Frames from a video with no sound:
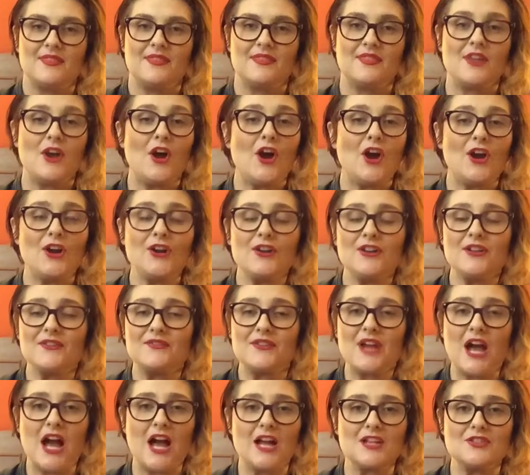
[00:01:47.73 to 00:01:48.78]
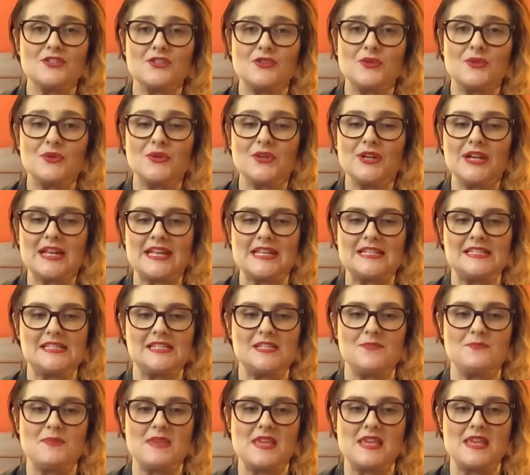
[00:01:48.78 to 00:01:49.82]
The art of contour is
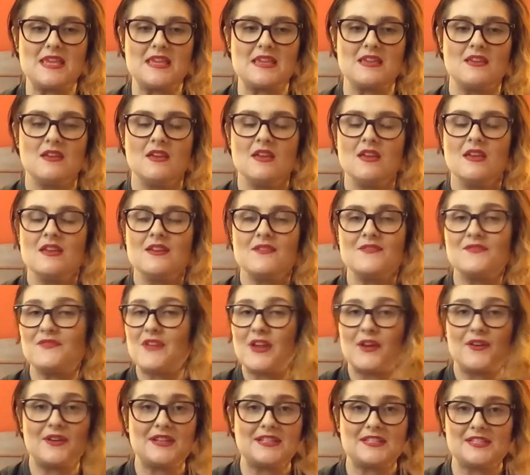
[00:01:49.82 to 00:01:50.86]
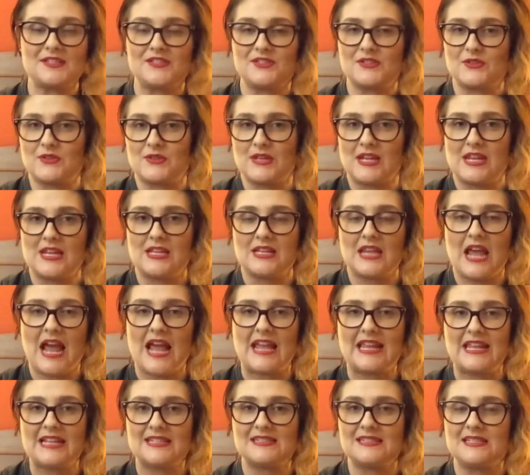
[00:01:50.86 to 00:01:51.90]
to be very discreet.
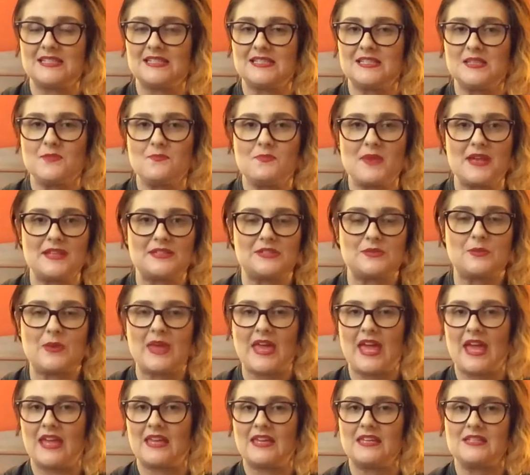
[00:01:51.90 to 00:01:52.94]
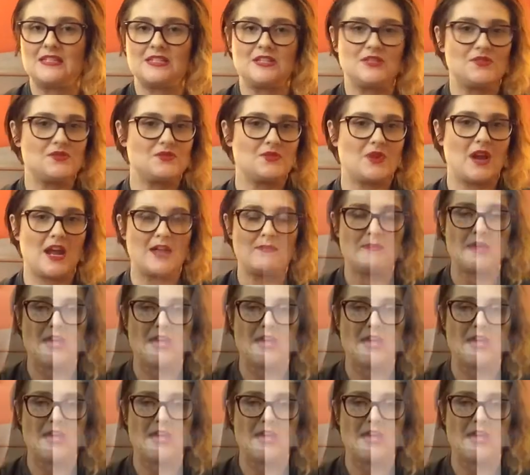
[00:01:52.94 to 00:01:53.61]
I guess that's the best way I can describe